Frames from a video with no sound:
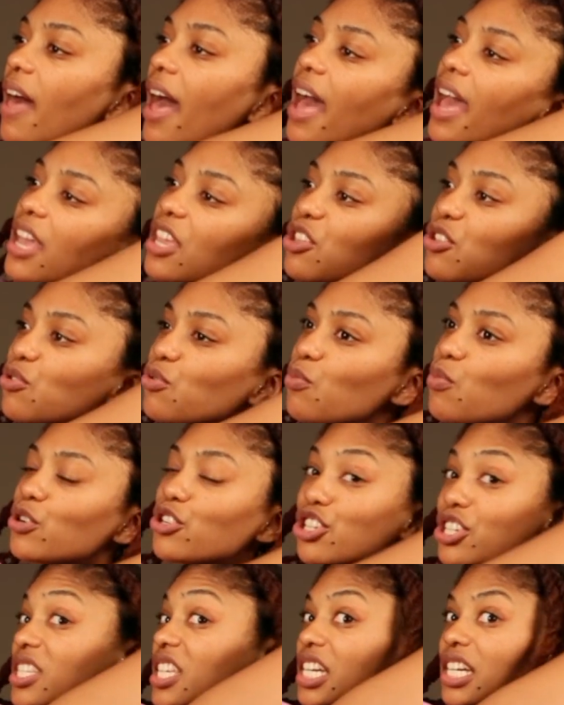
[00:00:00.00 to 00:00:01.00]
that you were
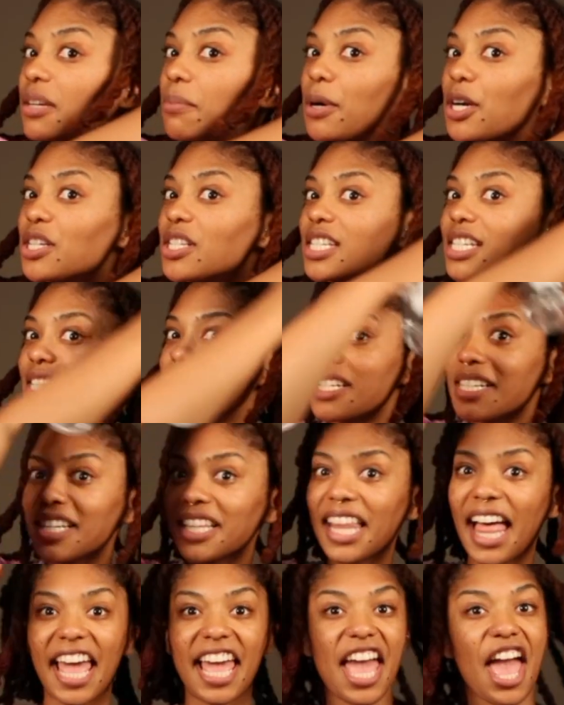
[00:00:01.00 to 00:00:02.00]
just a good person.
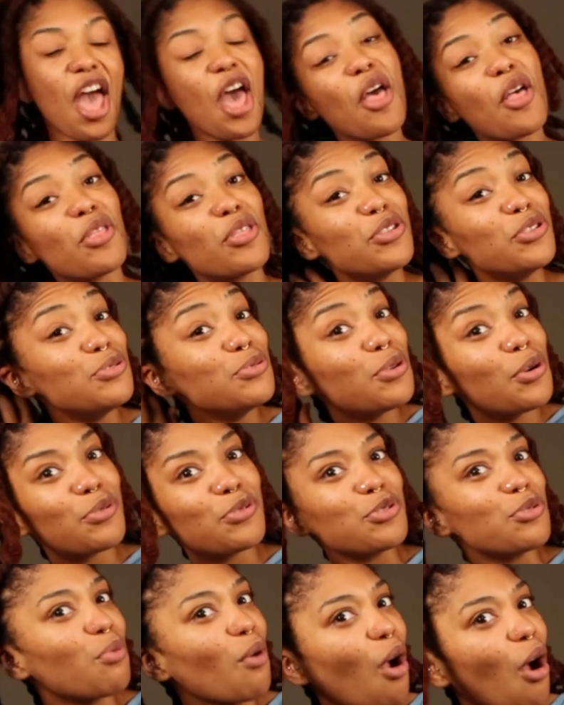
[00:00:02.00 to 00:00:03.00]
Like, you don't
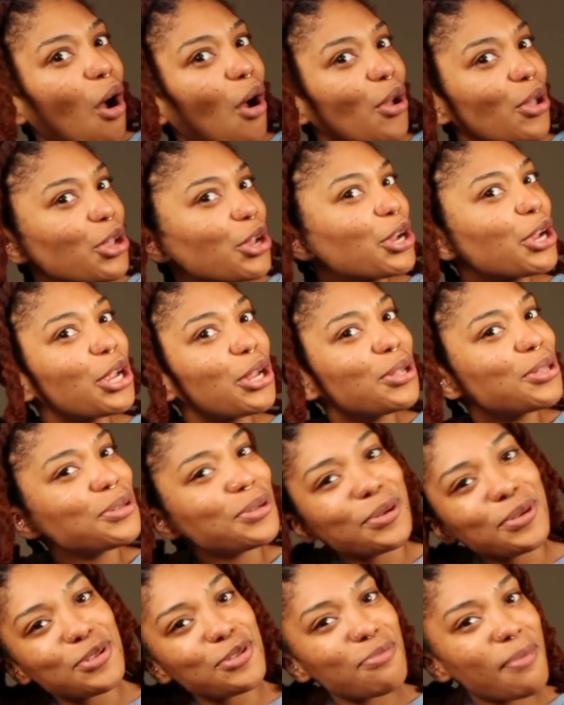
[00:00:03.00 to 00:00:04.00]
do wrong, you
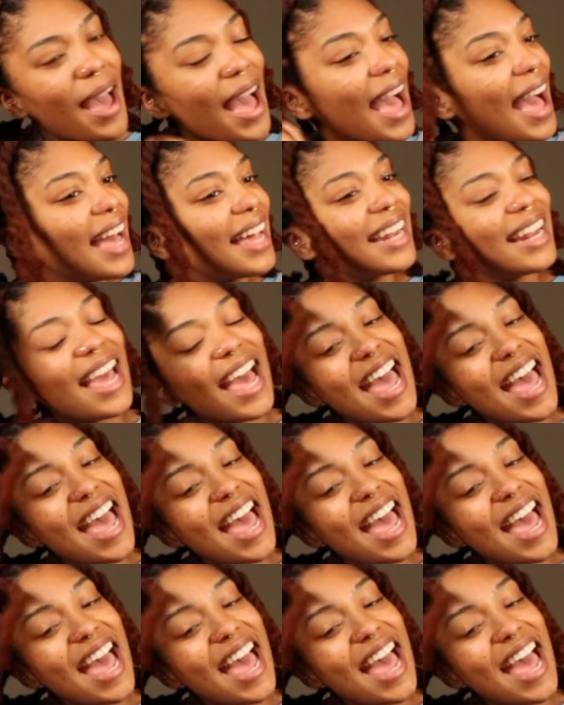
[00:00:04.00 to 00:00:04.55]
don't do bad.